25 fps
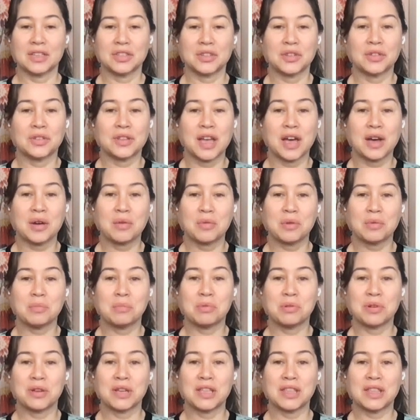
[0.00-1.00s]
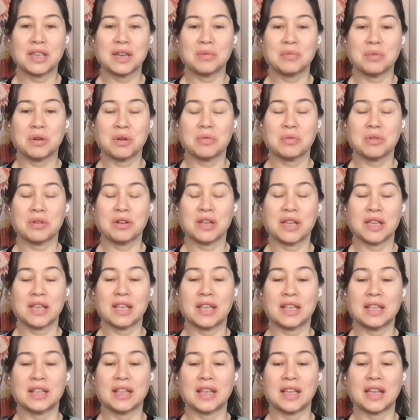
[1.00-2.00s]
So now we're breathing where we're
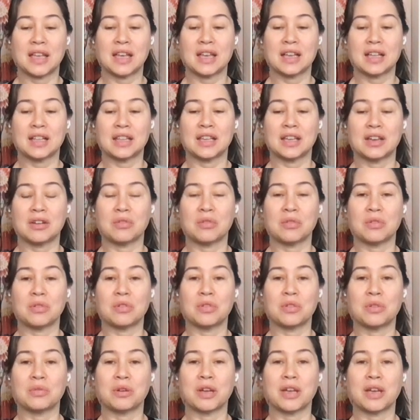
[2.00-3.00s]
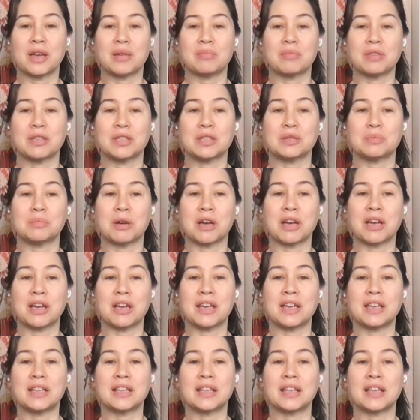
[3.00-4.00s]
inhaling all the way up the
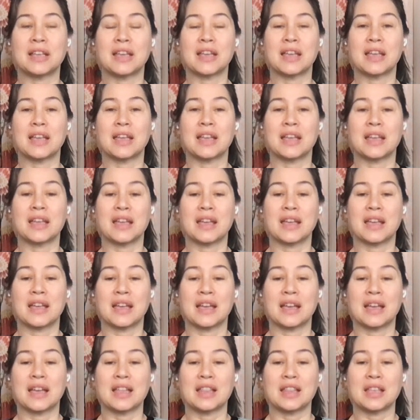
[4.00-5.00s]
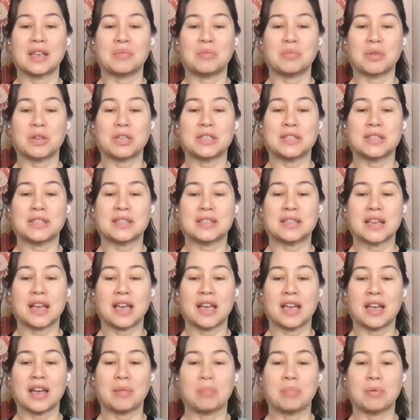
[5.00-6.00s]
spine, and then we
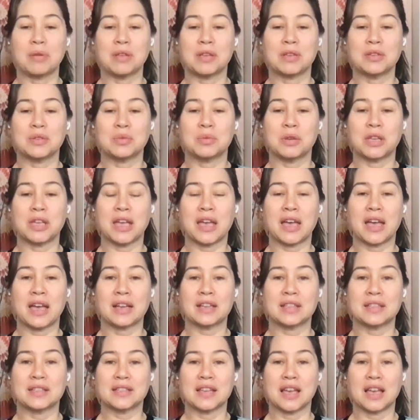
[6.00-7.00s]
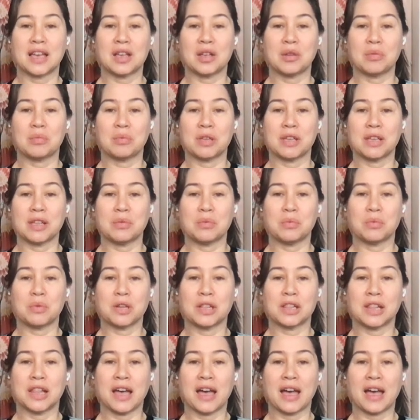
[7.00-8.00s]
stay up. And as we exhale, we
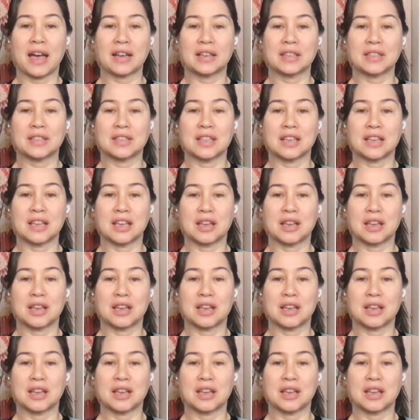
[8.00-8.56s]
relax the